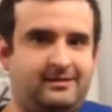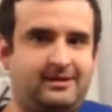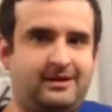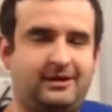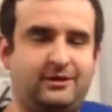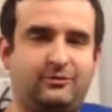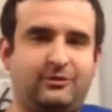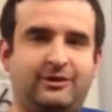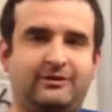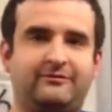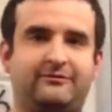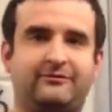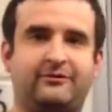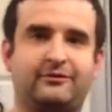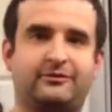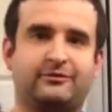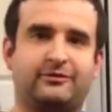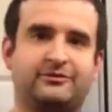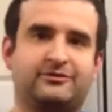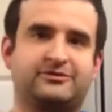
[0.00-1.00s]
and await
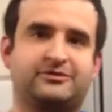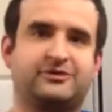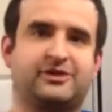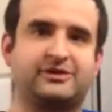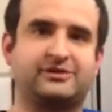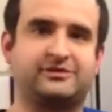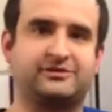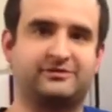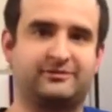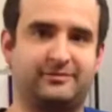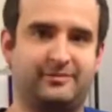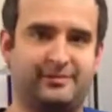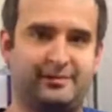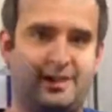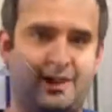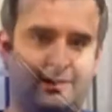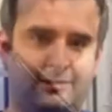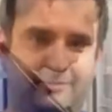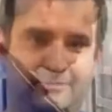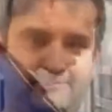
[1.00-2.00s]
further instructions from the
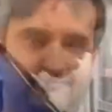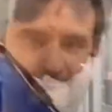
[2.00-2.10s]
doctor.